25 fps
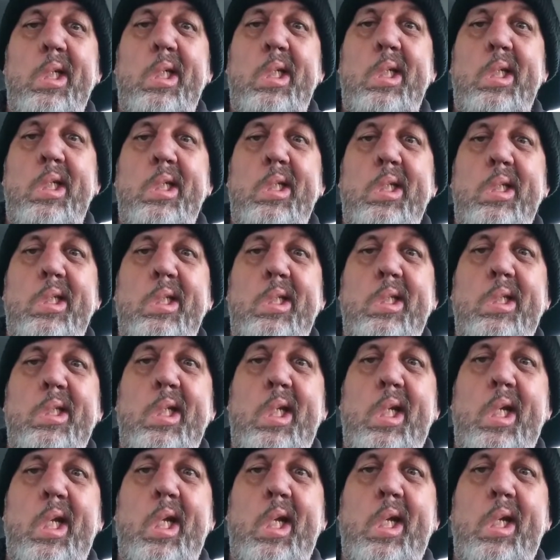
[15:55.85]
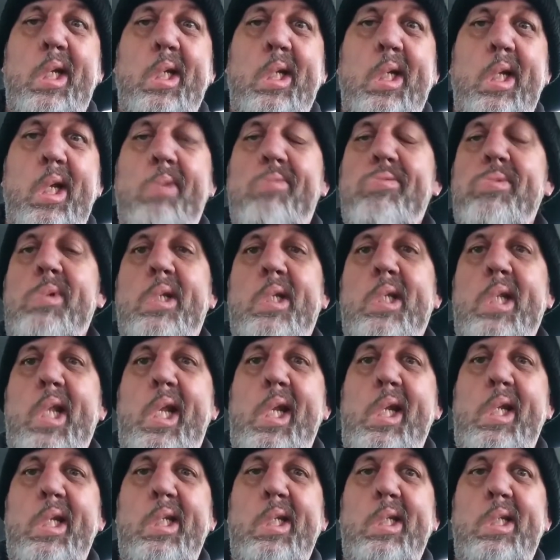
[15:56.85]
is up to
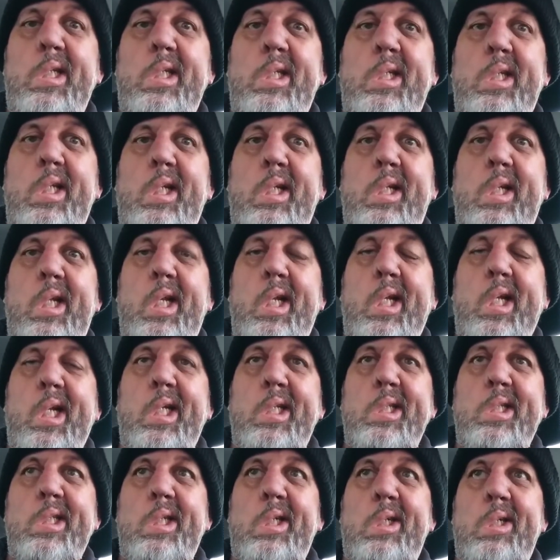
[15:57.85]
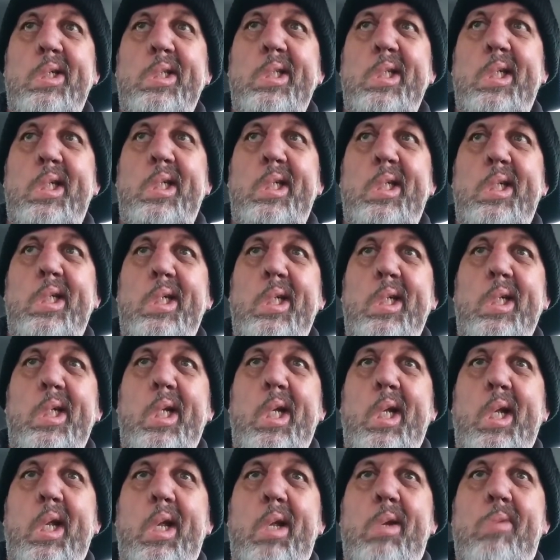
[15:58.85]
date. I guess there's a
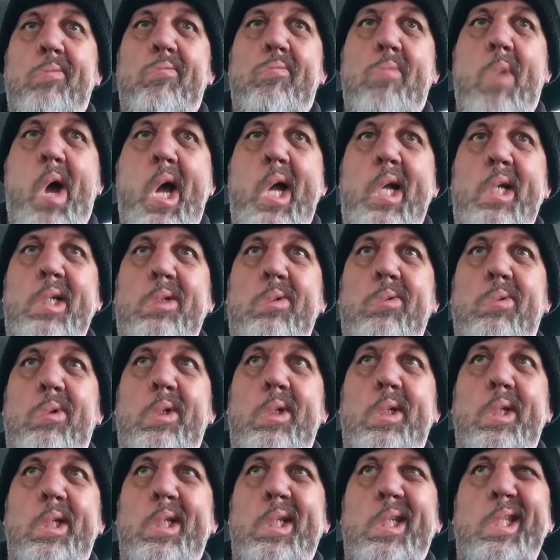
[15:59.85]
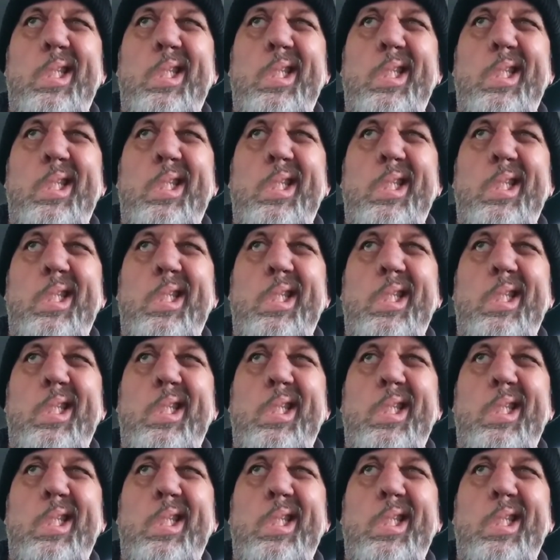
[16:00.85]
module, a